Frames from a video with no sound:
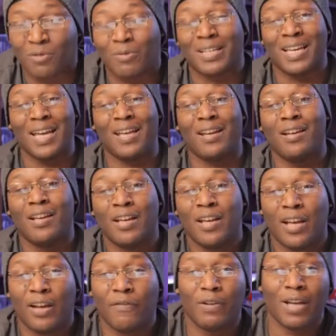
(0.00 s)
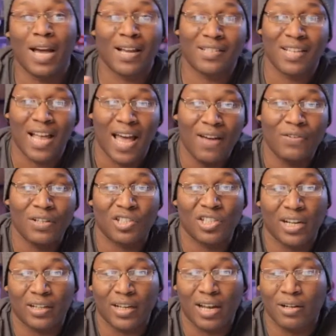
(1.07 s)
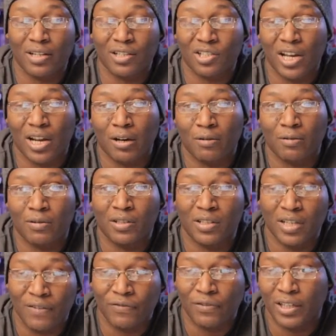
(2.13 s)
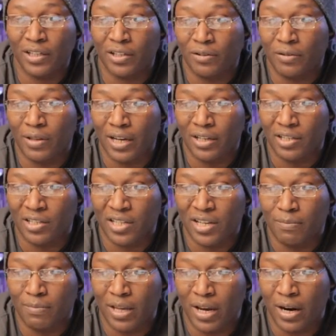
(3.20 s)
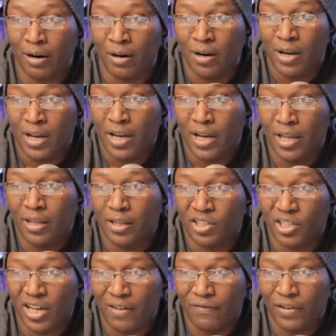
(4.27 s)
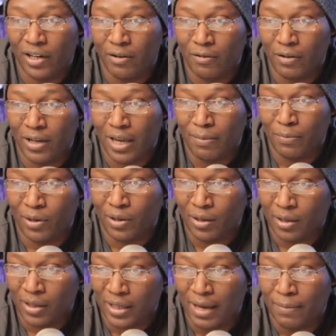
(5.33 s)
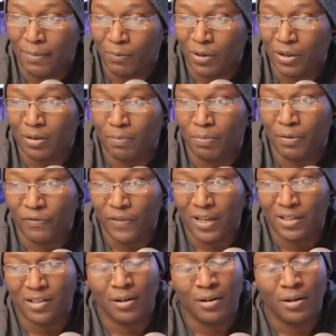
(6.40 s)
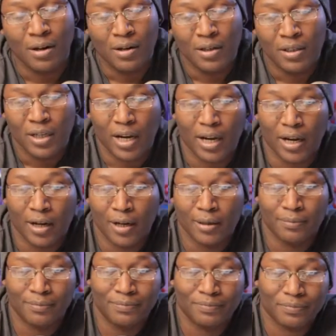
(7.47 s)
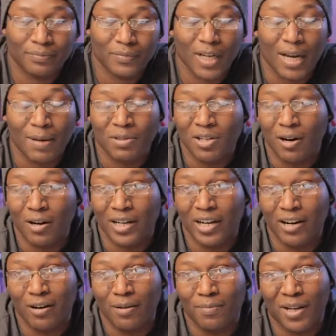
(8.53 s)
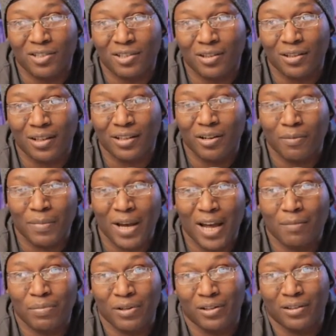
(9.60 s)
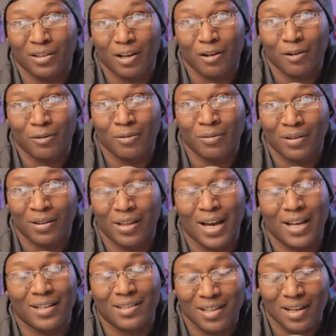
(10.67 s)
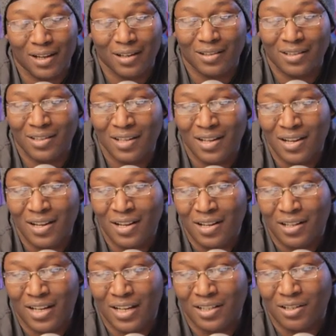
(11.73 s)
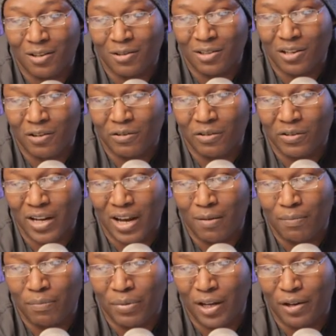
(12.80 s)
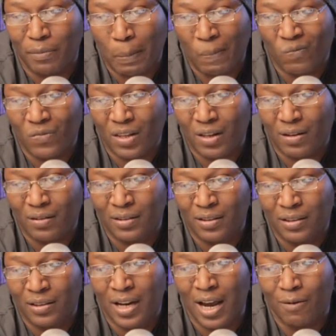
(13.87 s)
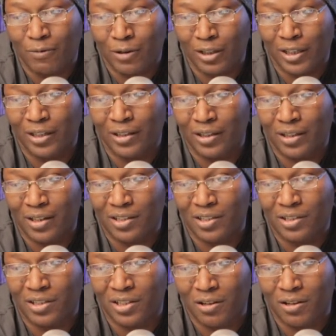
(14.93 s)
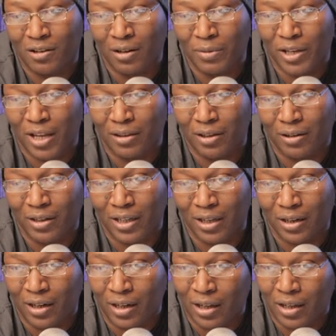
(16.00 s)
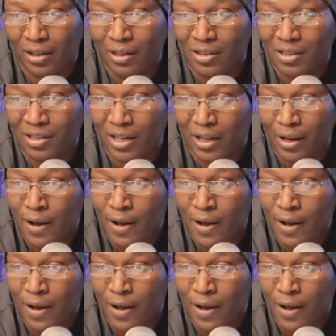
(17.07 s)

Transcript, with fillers: So again, if you guys haven't checked out his channel, definitely do that. You see him there in the chat, video game gaming with the professor. Um, I'm sorry to hear about your your MacBook though. That sucks. So that's gonna slow you down, but not really, because you're still gonna be out there getting it in. Let's see.